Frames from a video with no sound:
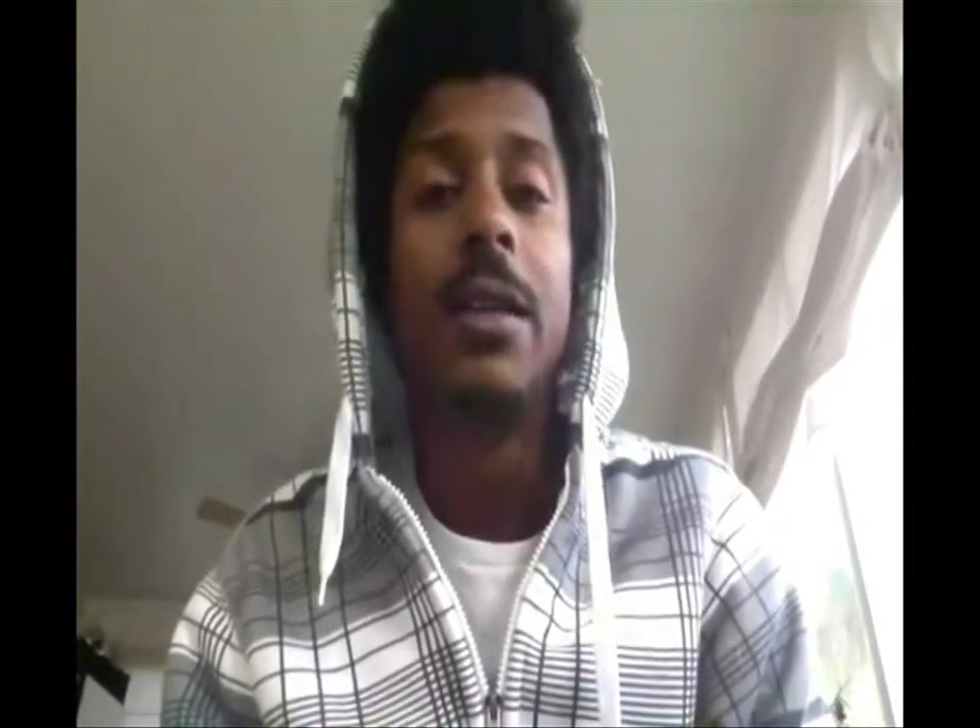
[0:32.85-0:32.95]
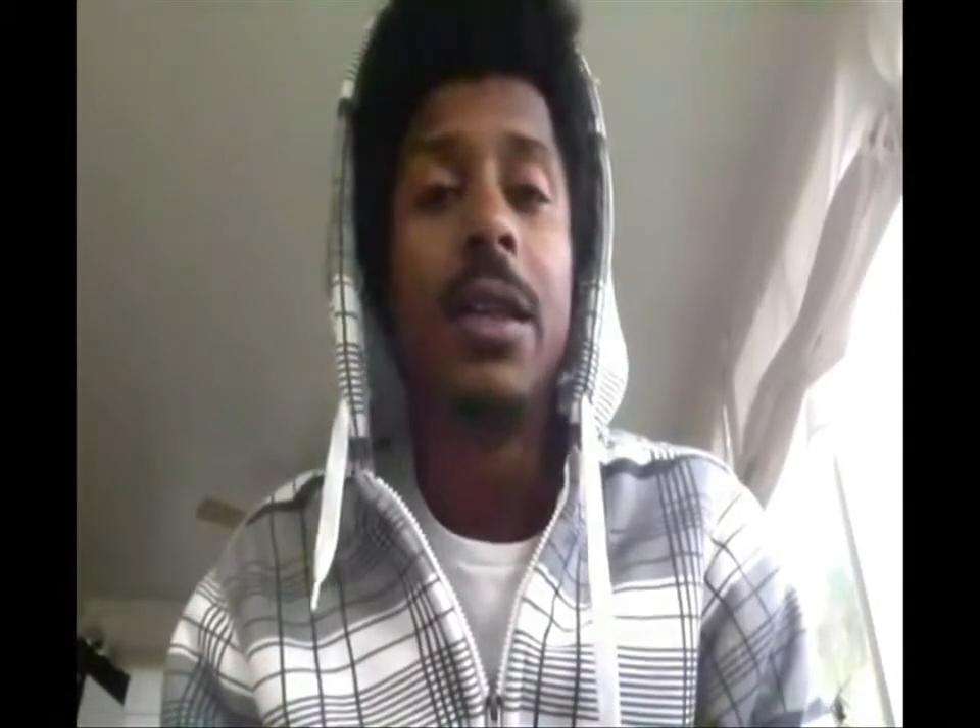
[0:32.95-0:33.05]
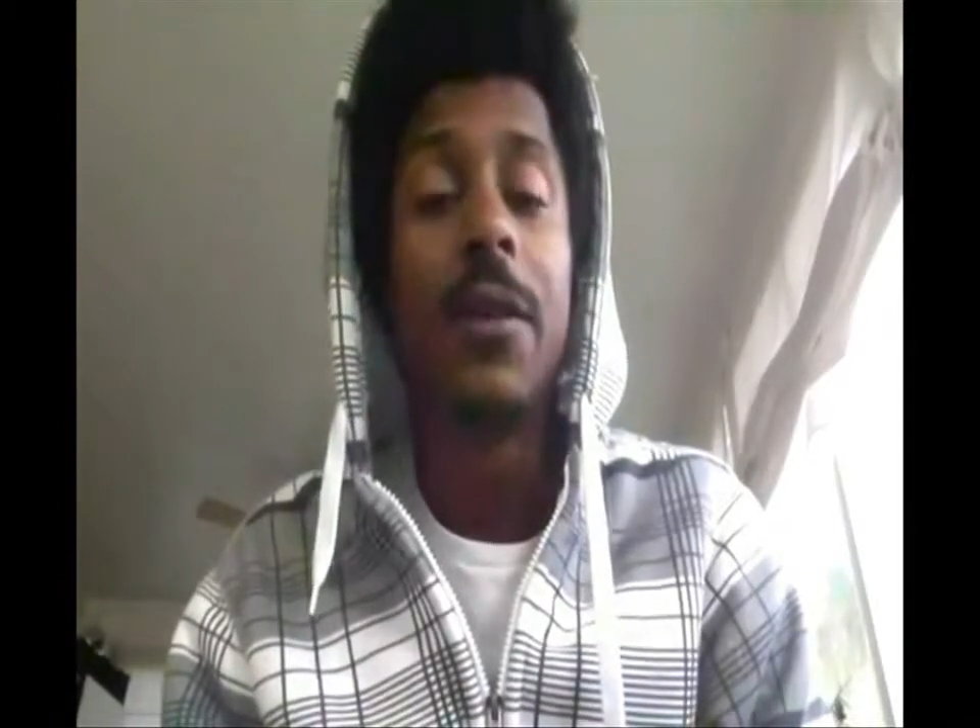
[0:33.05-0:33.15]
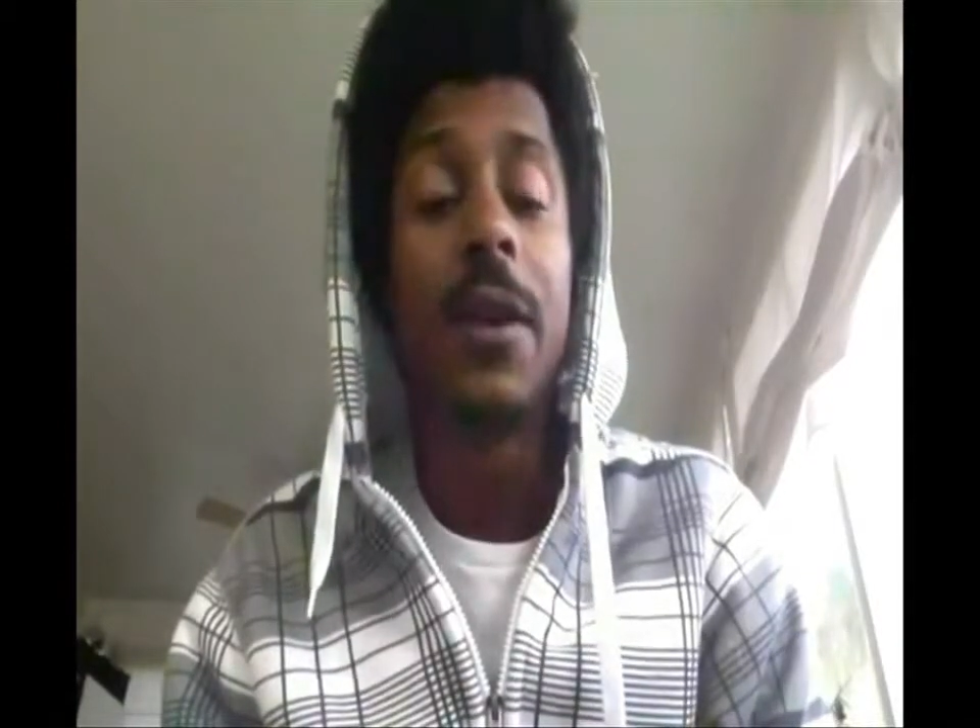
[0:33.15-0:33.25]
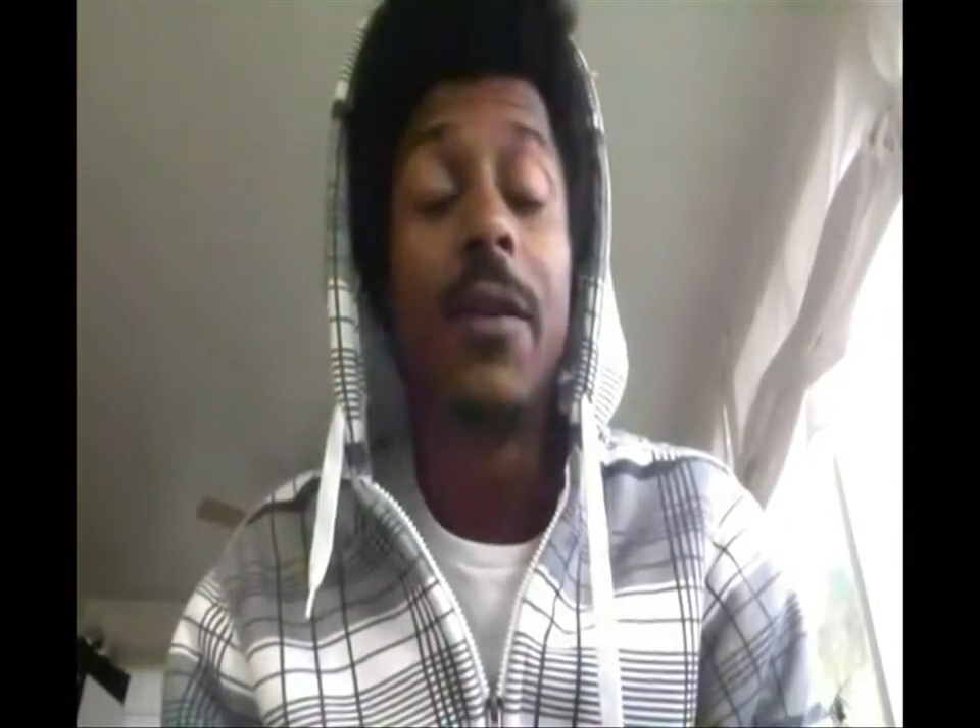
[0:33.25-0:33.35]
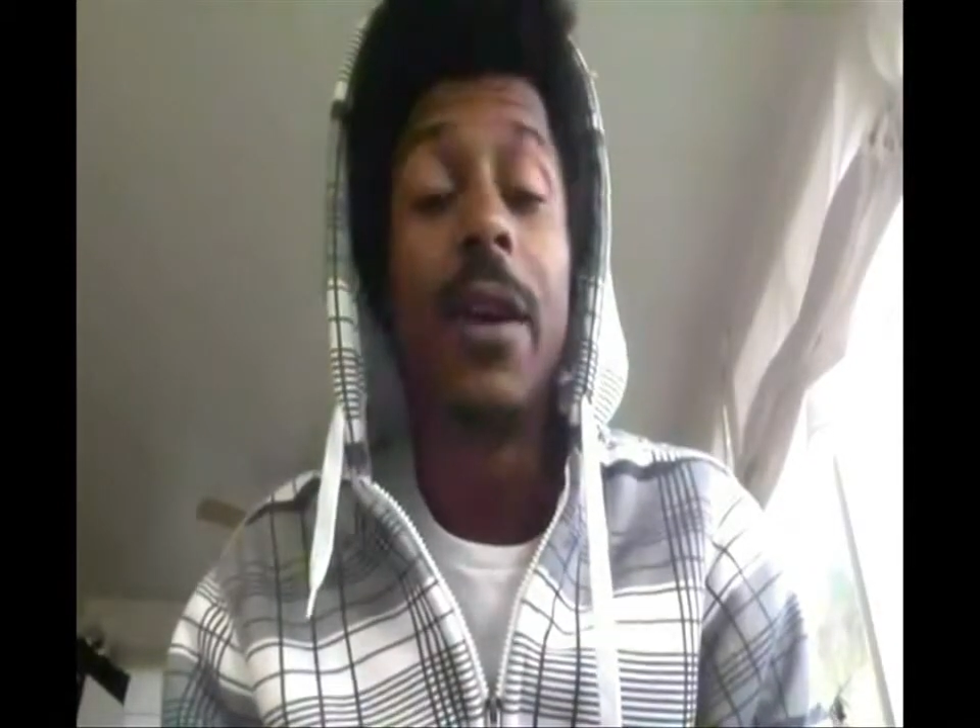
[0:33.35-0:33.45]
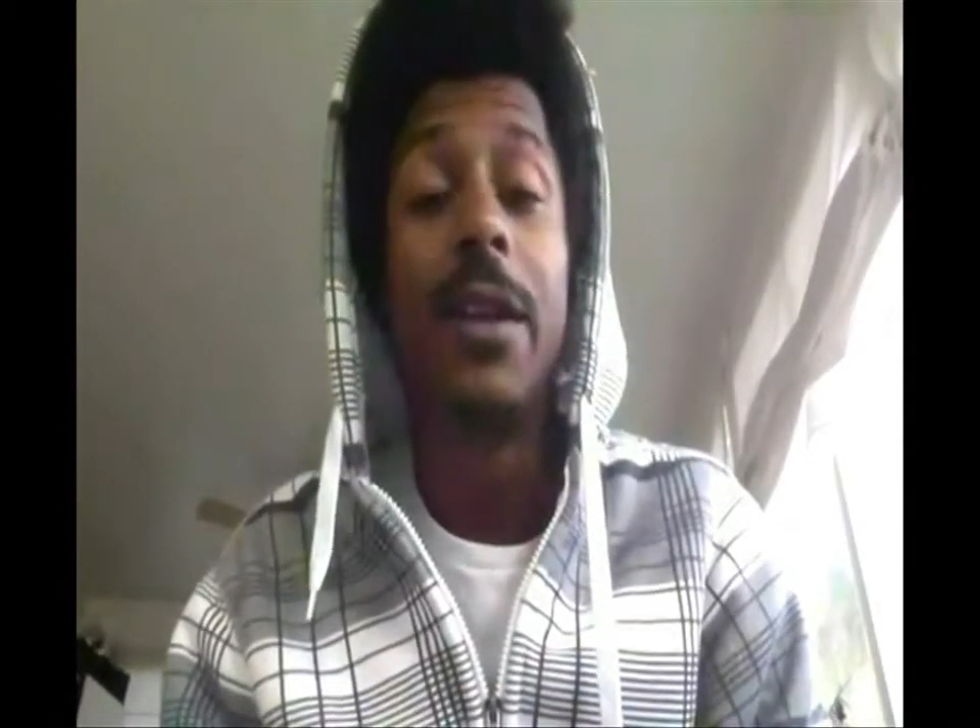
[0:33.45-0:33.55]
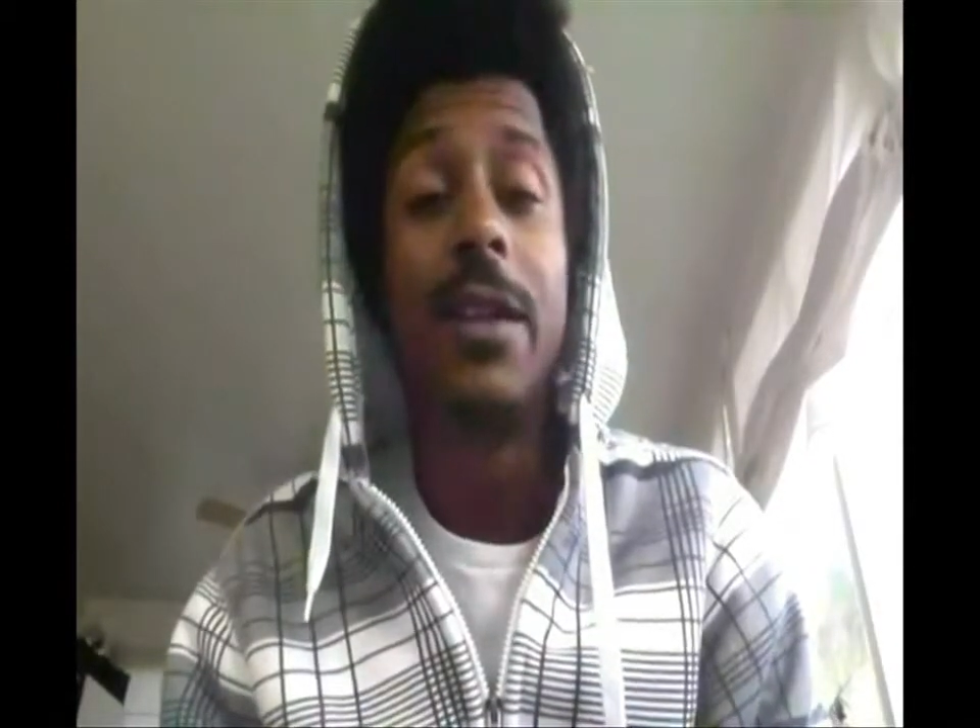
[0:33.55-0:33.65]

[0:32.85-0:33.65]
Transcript: to see if I could find